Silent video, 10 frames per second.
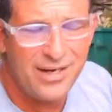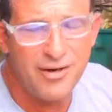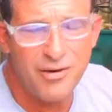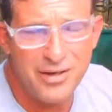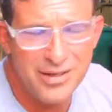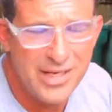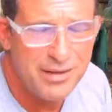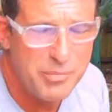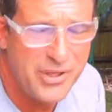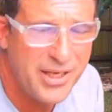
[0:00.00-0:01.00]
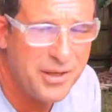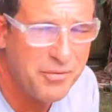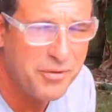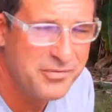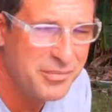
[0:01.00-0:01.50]
area that banana
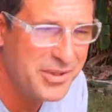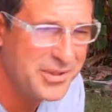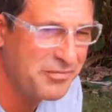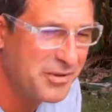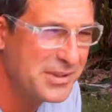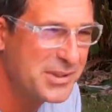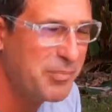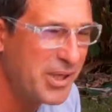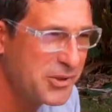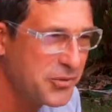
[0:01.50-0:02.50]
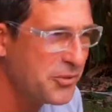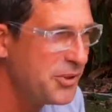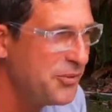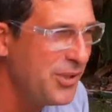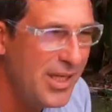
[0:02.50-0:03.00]
grove to me is a very special
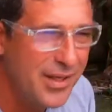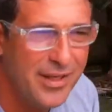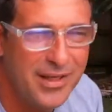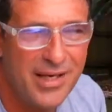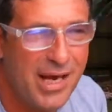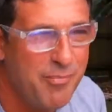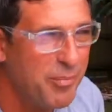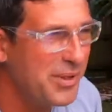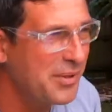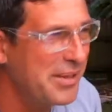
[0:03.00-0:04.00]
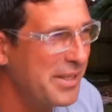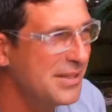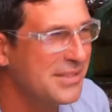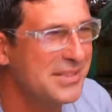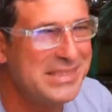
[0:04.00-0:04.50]
unique capability
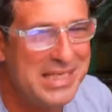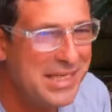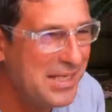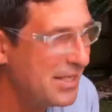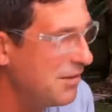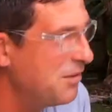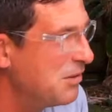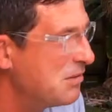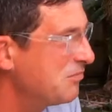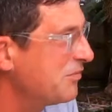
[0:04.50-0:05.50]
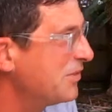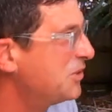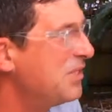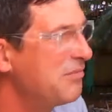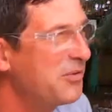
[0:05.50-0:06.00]
it's a zenith of
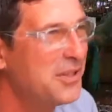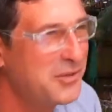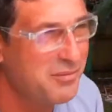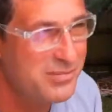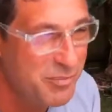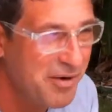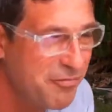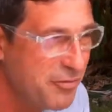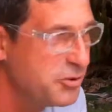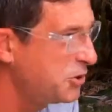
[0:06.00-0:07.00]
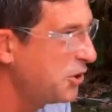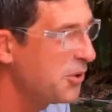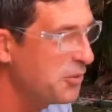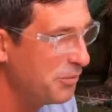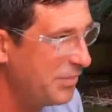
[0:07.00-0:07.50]
achievement in terms of my fruit
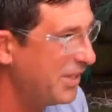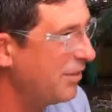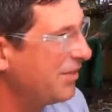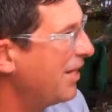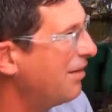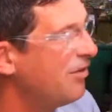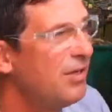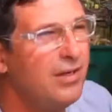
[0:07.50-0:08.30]
jungle and being able to have